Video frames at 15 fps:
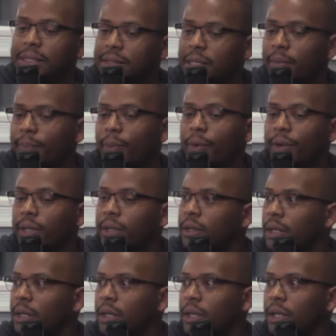some point
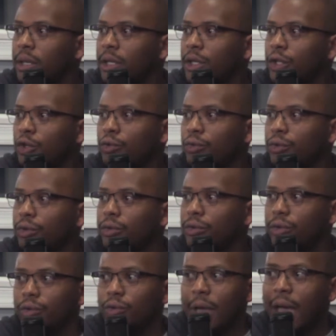
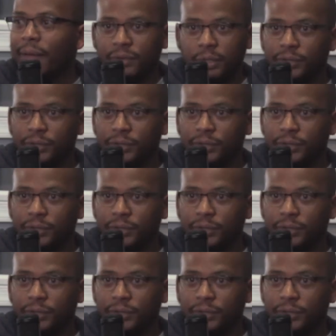you have to